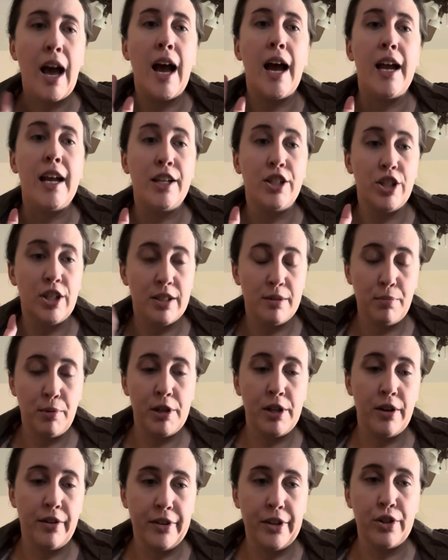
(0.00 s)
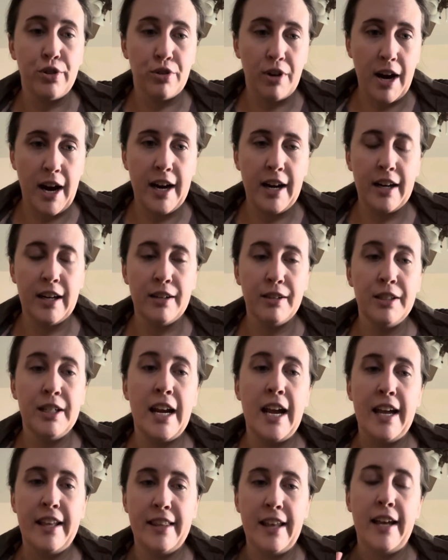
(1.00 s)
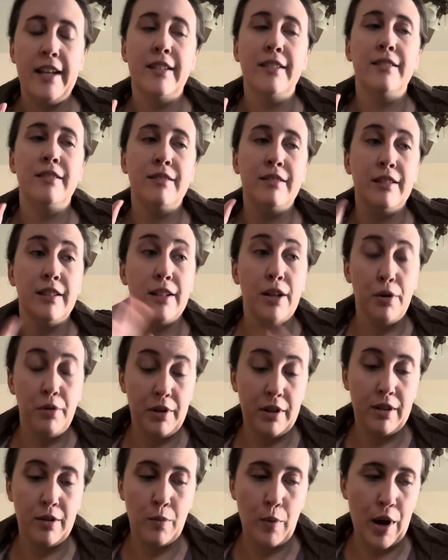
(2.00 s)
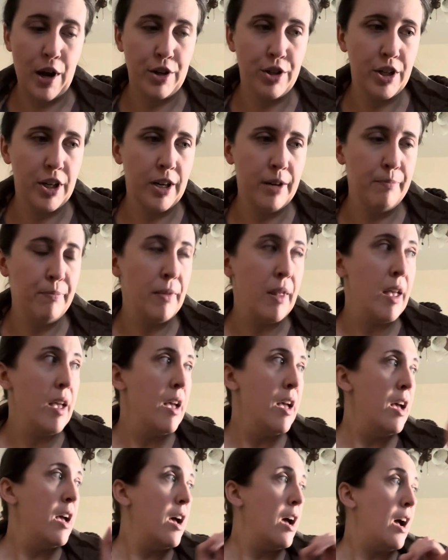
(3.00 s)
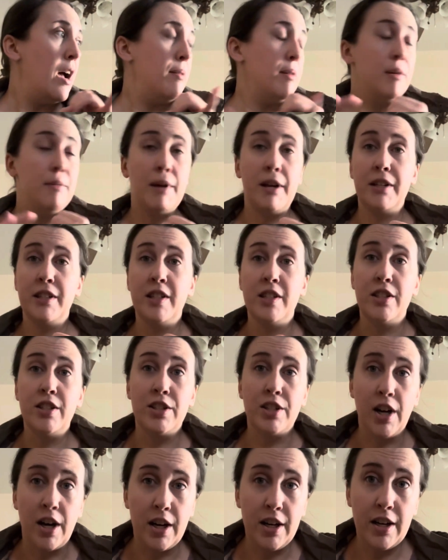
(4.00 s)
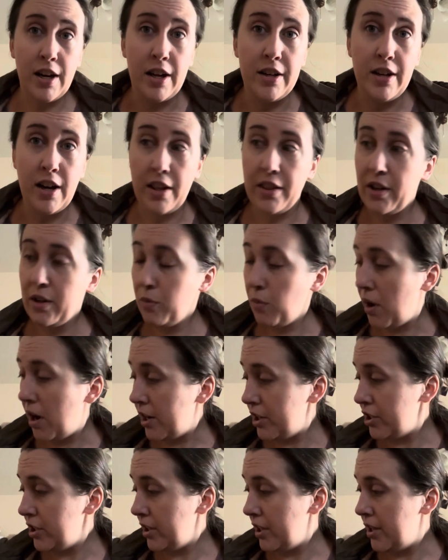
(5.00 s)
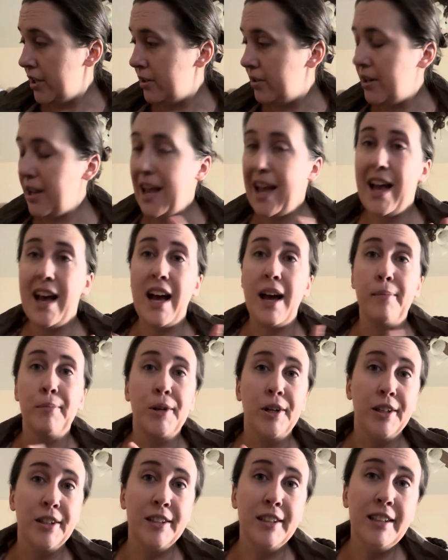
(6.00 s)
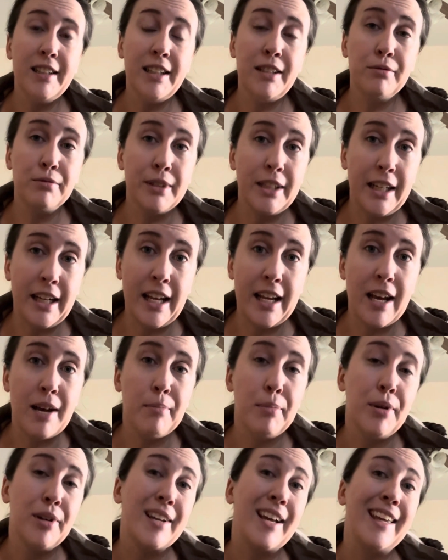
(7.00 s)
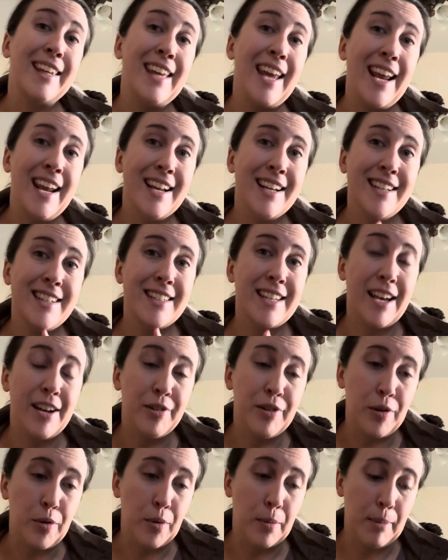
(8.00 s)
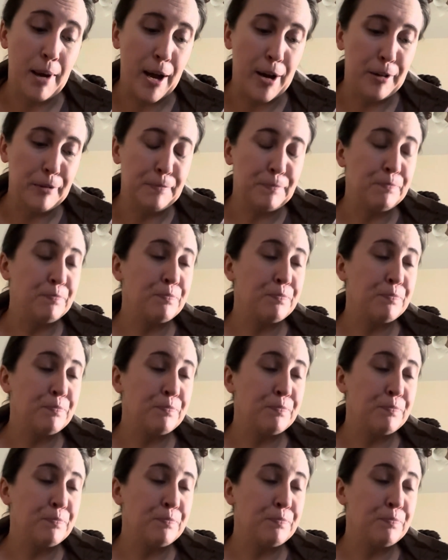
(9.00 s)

I just put it on the dryer and then loaded the washer. I'm about to start another wash load. I'm currently reading a book I can't tell you about.